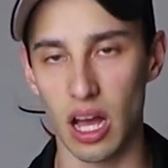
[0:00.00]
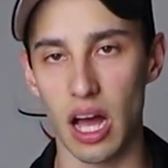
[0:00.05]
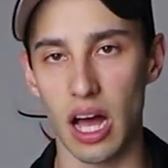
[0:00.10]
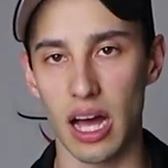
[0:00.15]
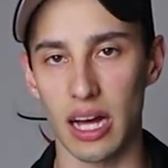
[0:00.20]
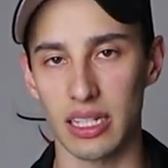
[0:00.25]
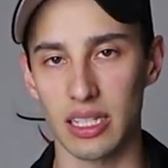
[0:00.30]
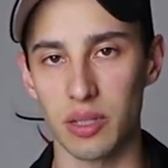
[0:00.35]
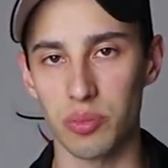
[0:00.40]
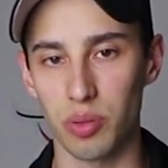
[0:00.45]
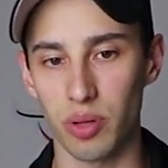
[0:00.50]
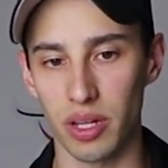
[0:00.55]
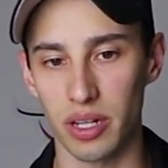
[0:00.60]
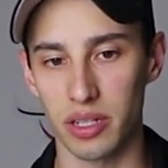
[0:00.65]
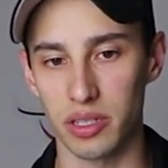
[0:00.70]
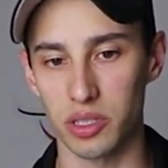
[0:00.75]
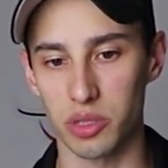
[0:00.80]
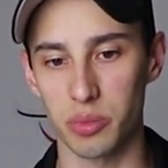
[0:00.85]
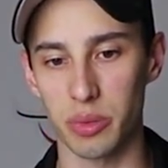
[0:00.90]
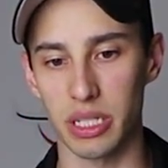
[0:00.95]
hockey
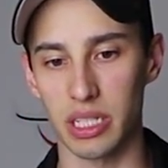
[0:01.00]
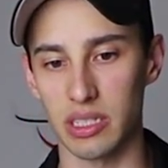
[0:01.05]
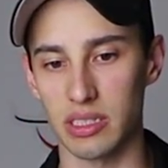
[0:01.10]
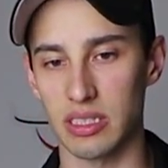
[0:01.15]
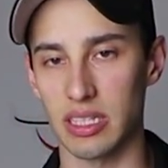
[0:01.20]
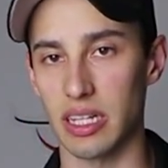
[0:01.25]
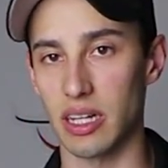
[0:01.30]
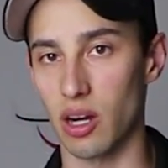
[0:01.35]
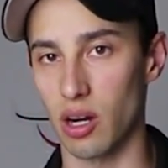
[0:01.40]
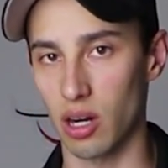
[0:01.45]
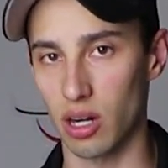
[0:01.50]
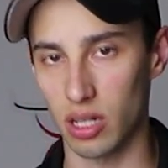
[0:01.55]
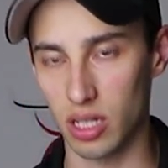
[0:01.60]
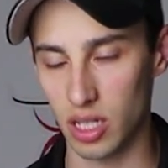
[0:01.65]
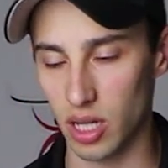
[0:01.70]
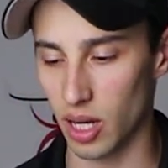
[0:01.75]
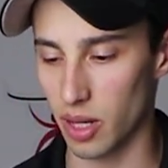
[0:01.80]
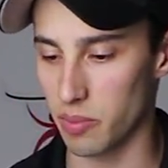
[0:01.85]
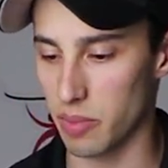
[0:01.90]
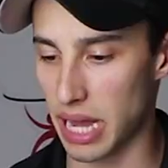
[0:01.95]
players because they are
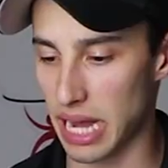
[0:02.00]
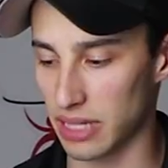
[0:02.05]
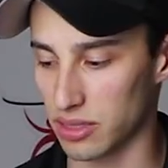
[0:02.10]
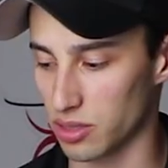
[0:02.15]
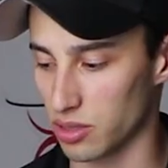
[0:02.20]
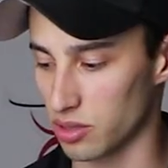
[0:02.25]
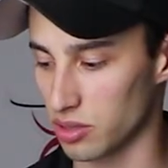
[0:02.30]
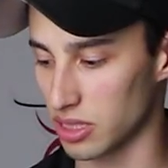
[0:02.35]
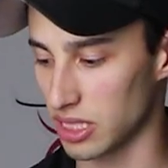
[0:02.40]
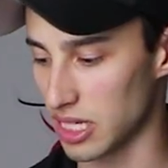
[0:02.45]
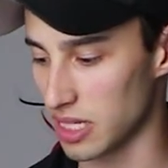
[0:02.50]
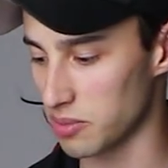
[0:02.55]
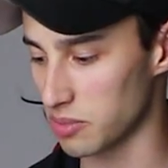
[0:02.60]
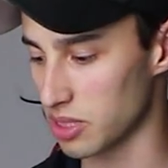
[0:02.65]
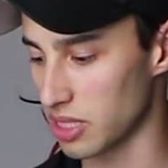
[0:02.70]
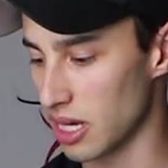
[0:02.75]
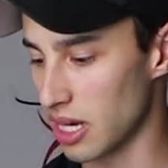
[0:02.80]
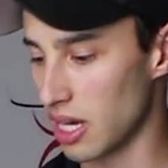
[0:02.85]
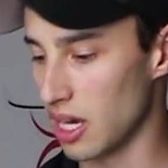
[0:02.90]
gone back to their teams.